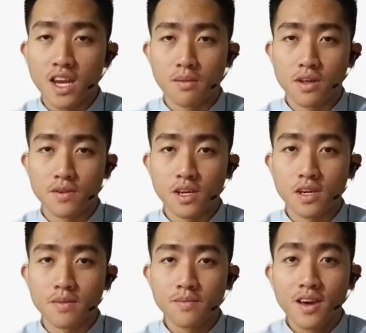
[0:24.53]

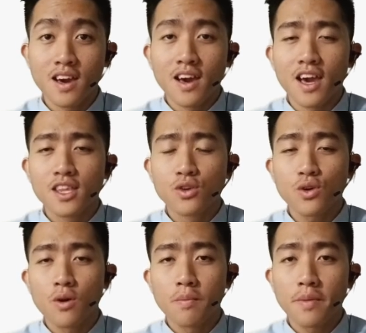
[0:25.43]
malabathrium and to
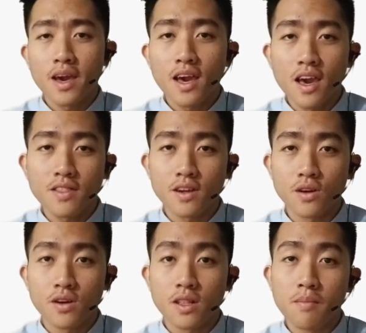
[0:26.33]
compare ethanol,